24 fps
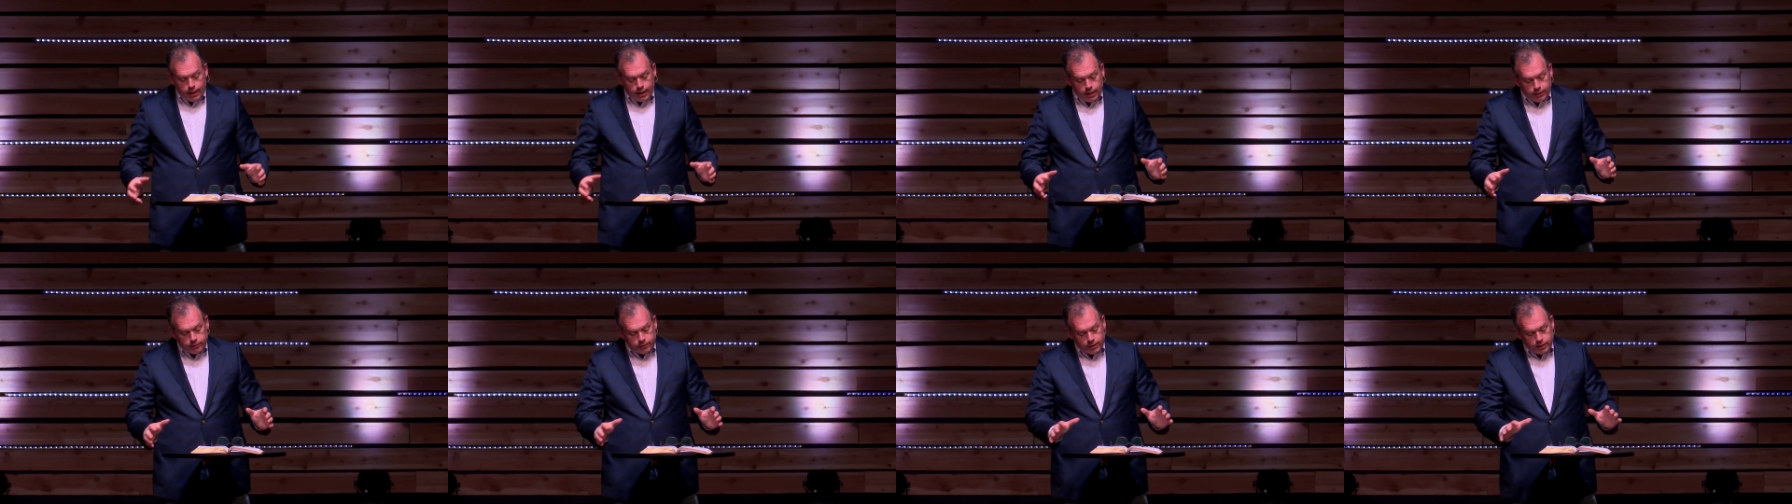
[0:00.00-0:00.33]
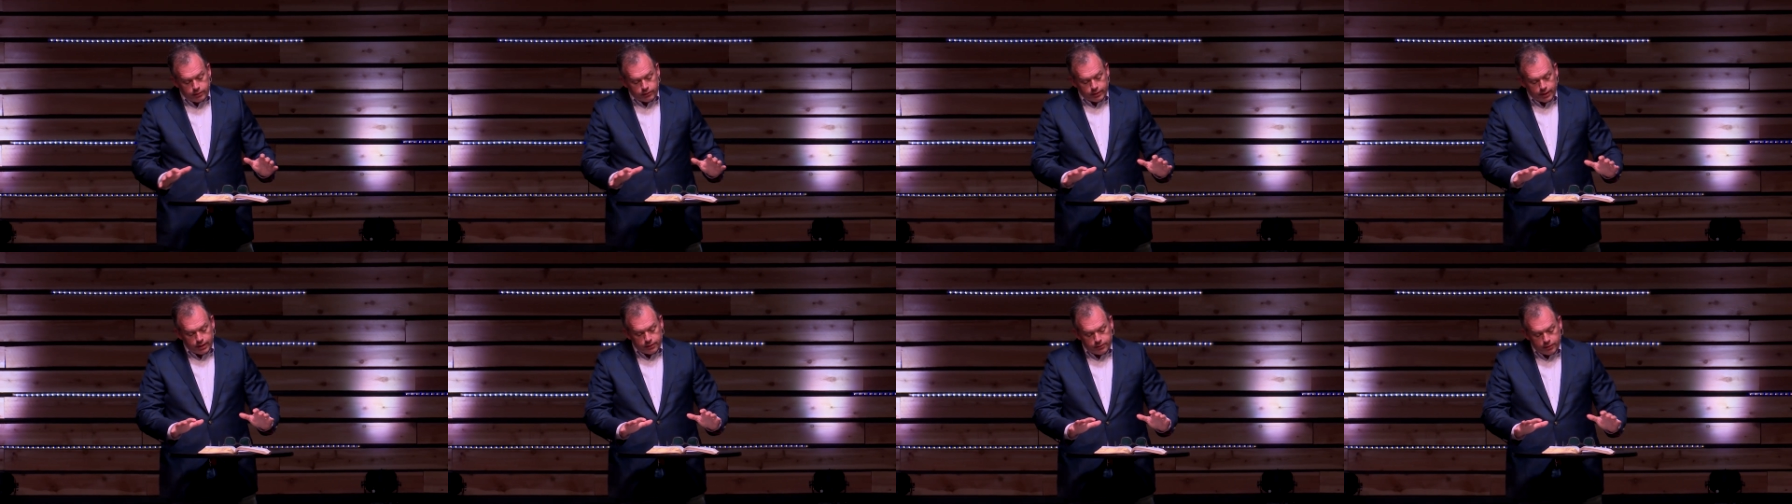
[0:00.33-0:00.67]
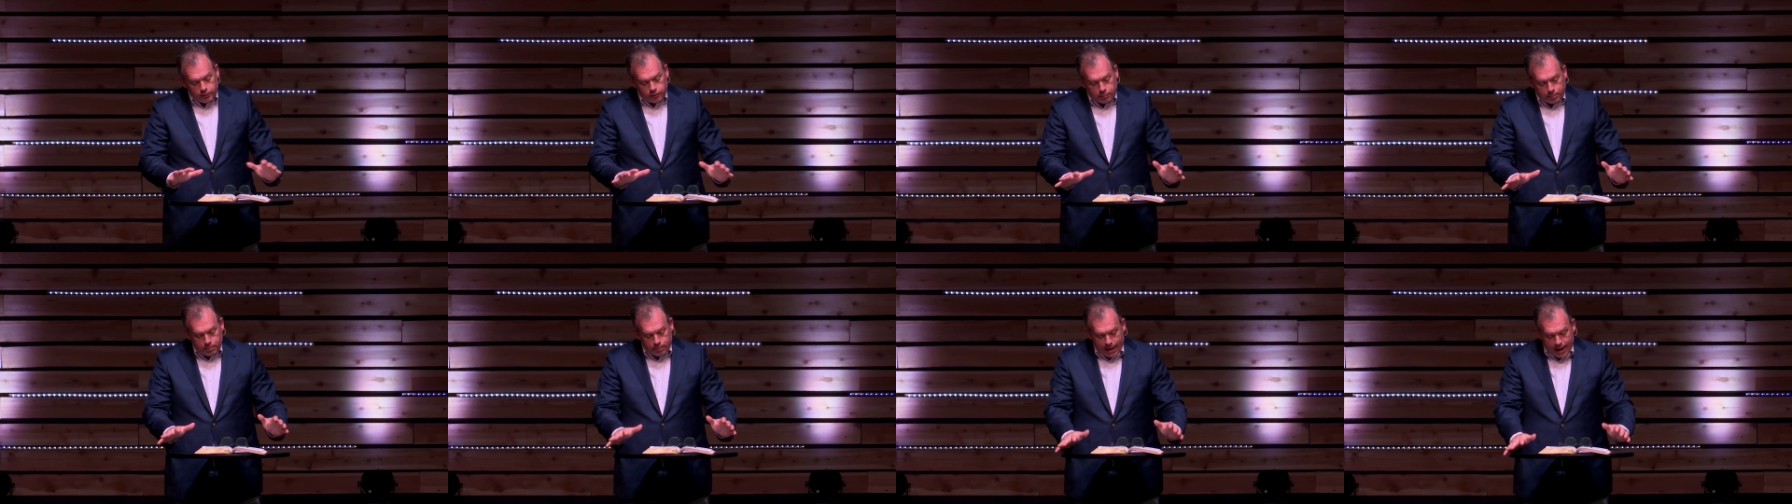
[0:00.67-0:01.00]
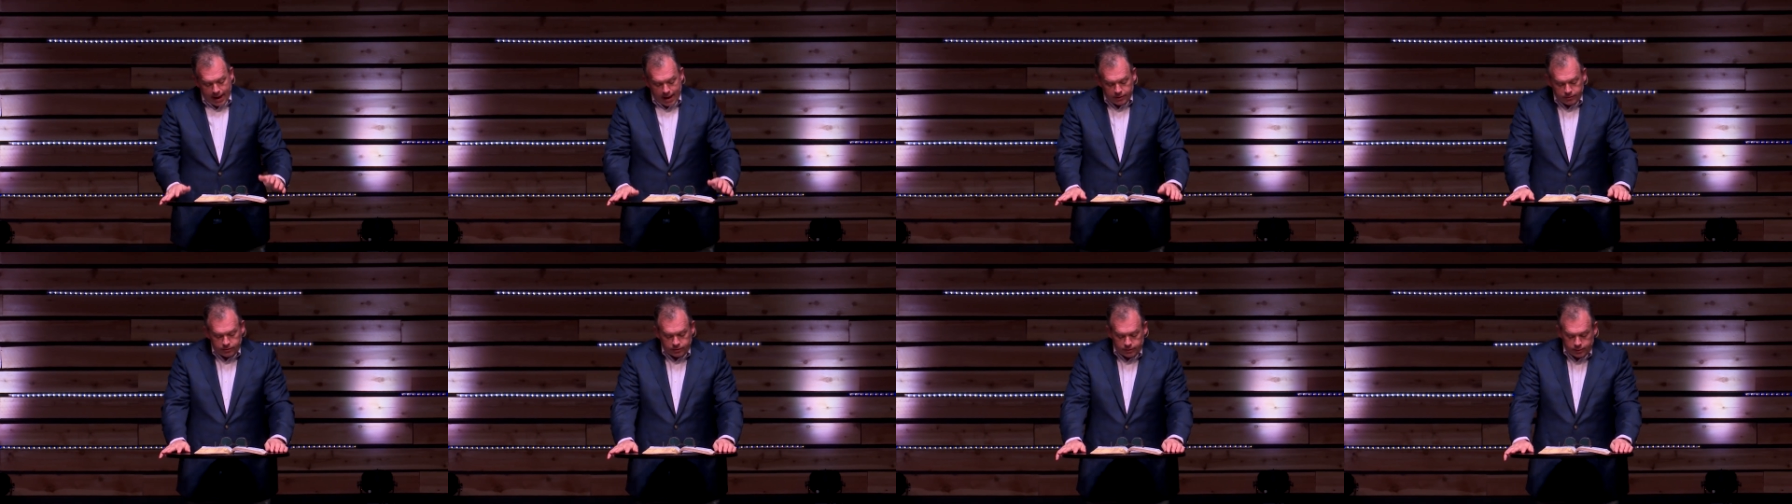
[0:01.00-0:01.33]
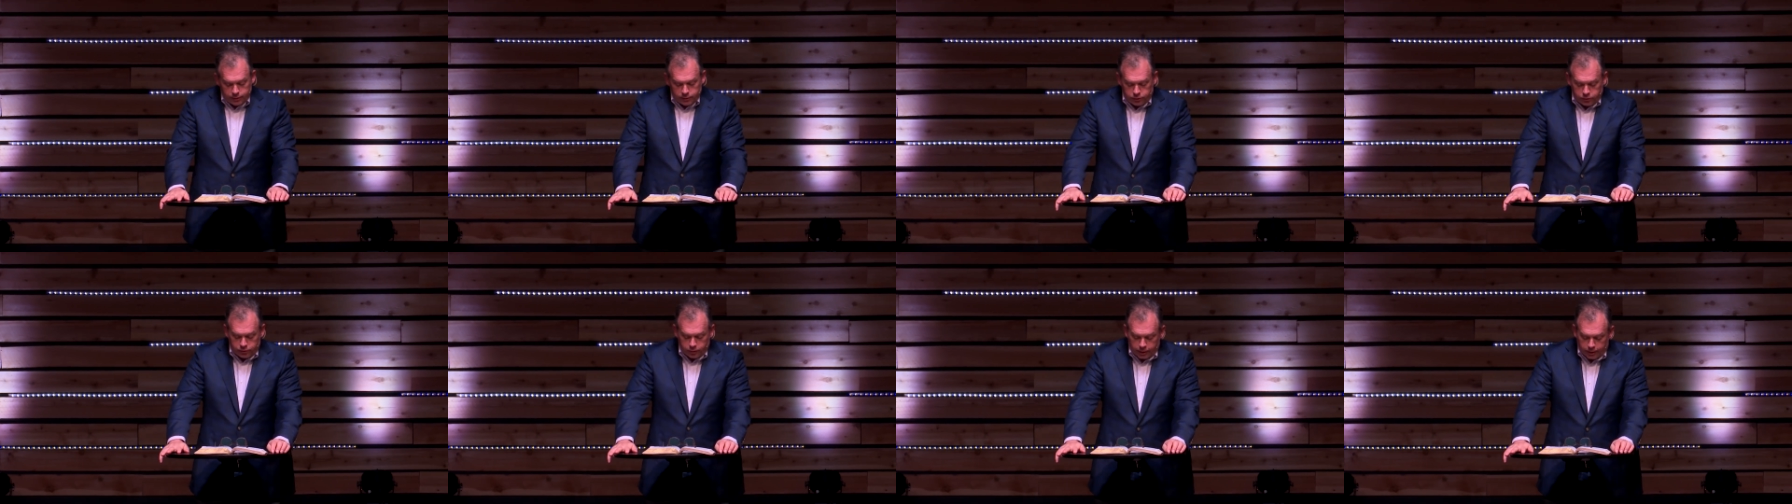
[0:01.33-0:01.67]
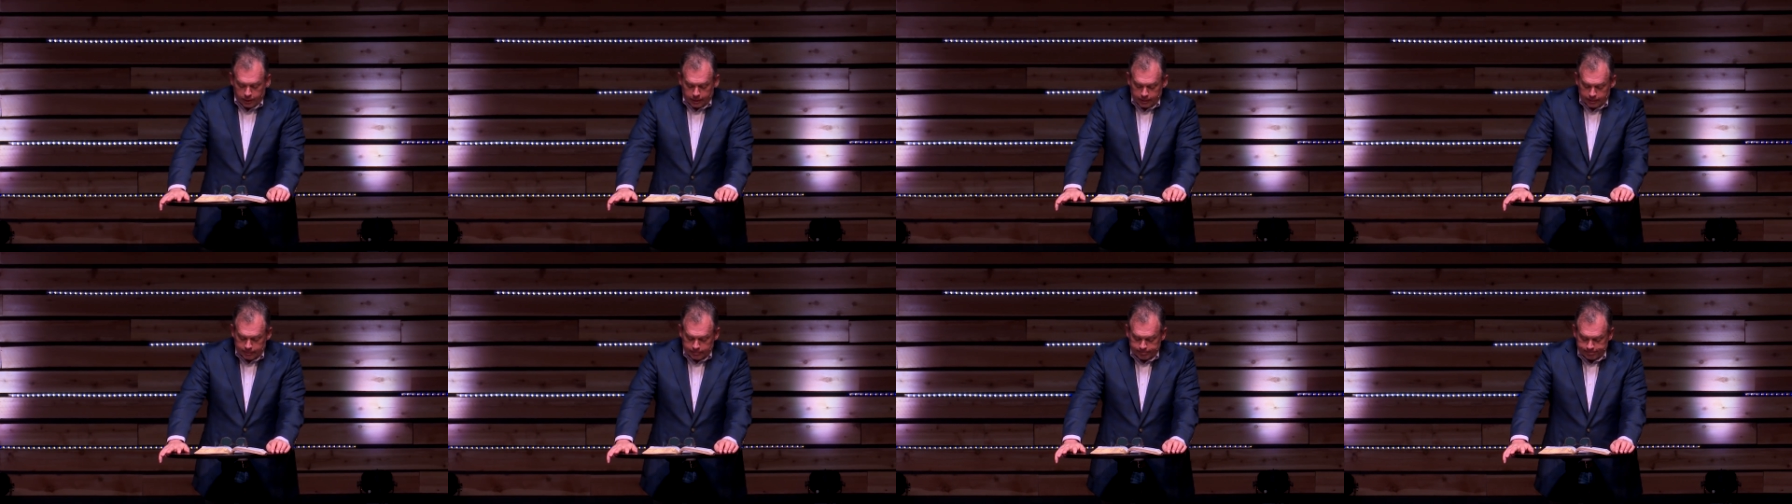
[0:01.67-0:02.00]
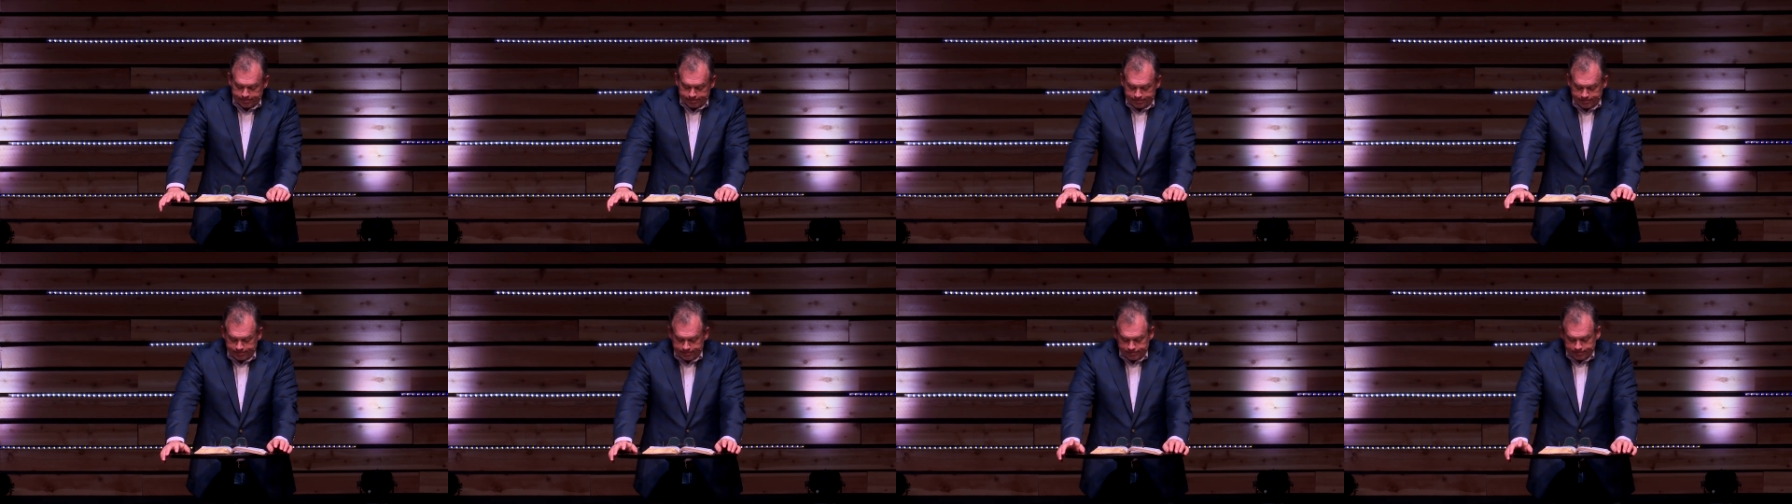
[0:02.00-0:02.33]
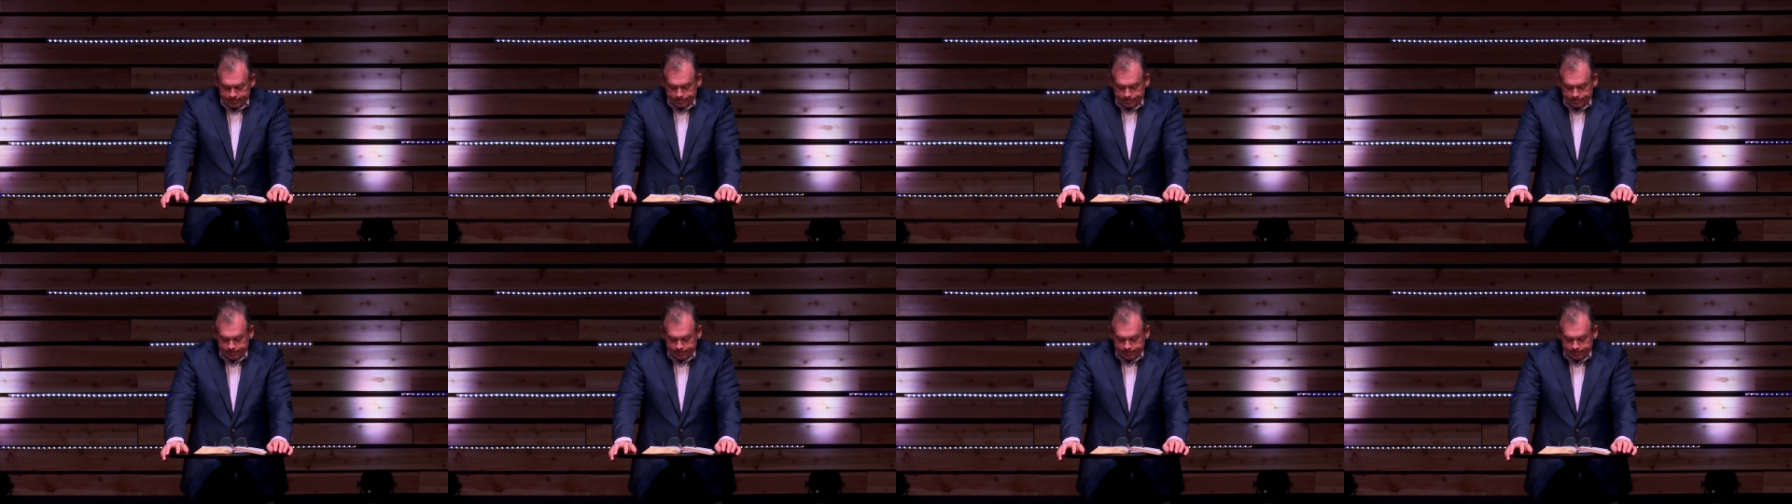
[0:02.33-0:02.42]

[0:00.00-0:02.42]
is this, is this passage, um,